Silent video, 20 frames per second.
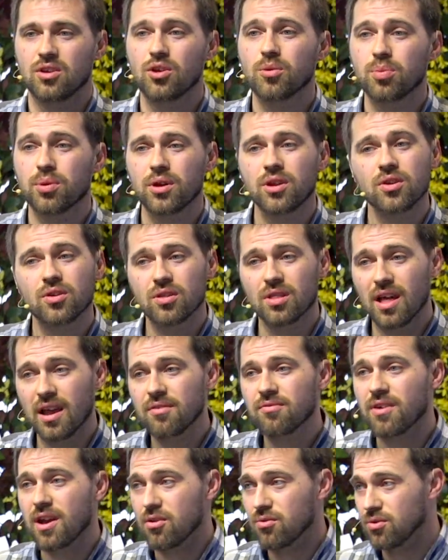you're putting your
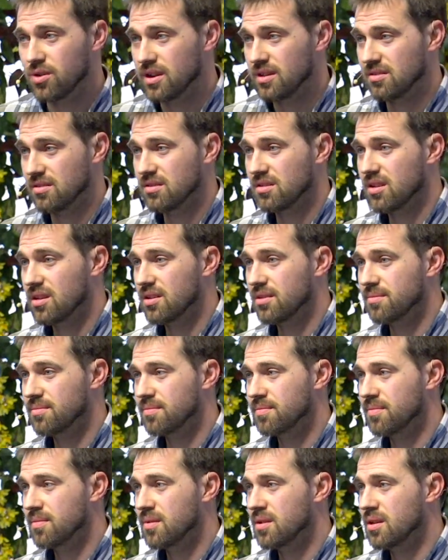life at risk
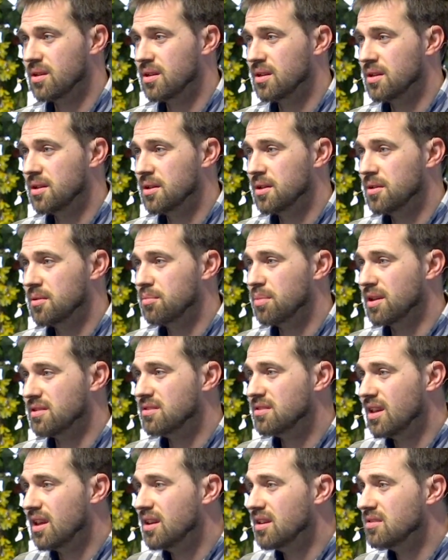by
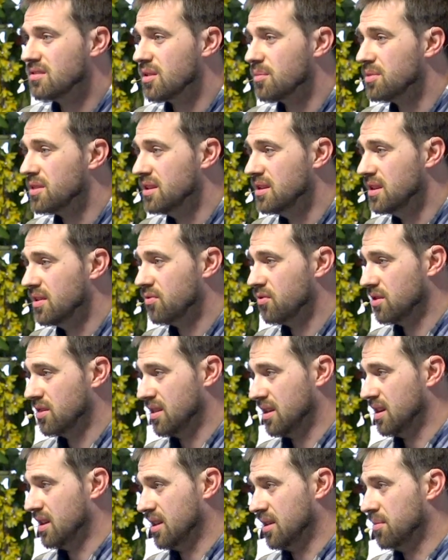stating something
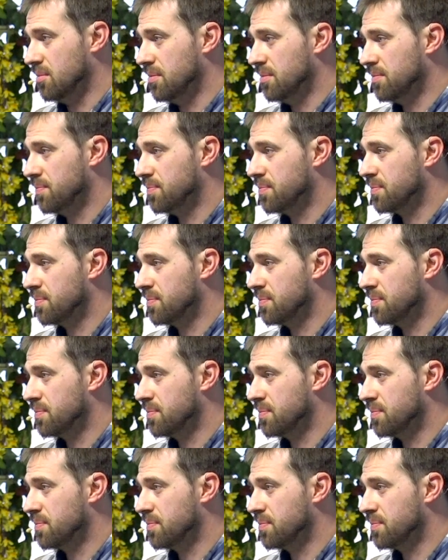different than him.